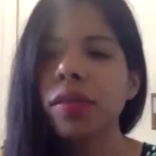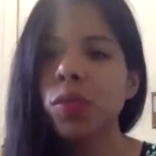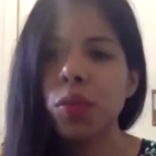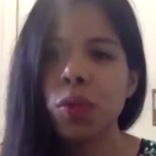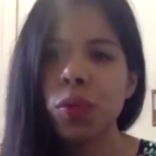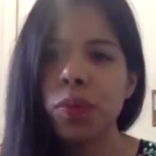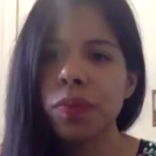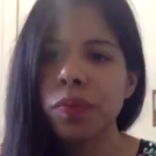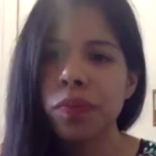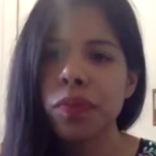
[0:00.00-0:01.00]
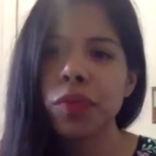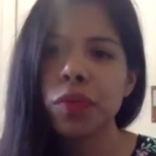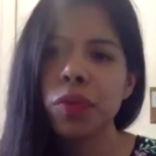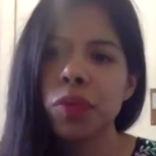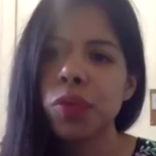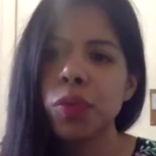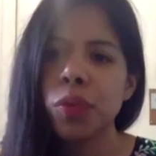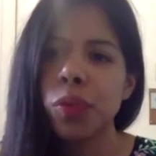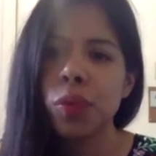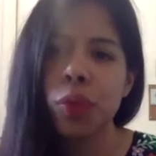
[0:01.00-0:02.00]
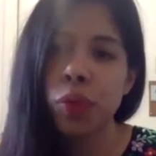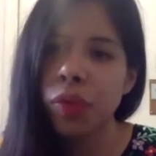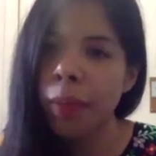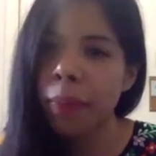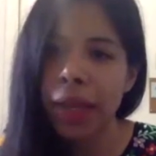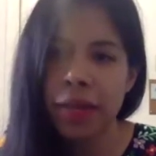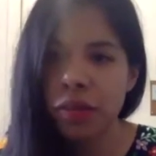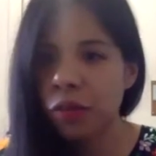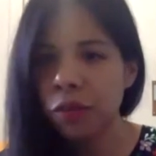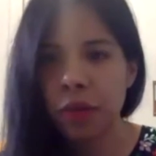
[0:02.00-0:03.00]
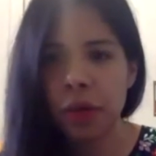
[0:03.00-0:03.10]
to the place of